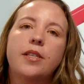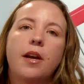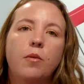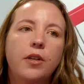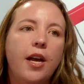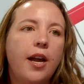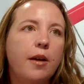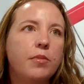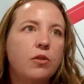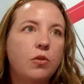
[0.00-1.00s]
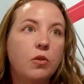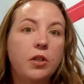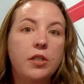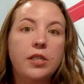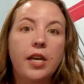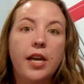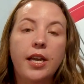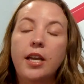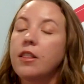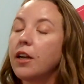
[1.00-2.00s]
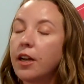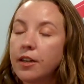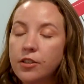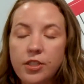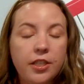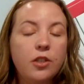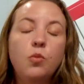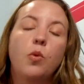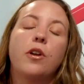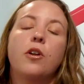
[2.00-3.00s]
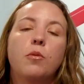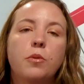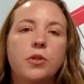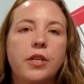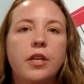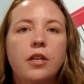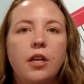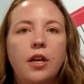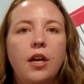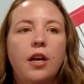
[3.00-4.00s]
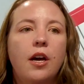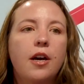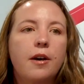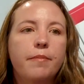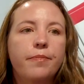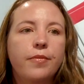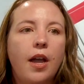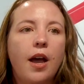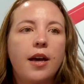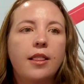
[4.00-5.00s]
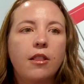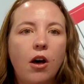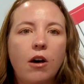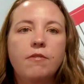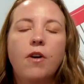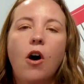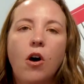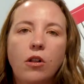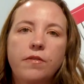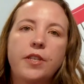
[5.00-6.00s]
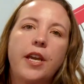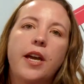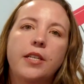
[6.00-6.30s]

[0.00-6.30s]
I would absolutely say that I did 100%. I love all of the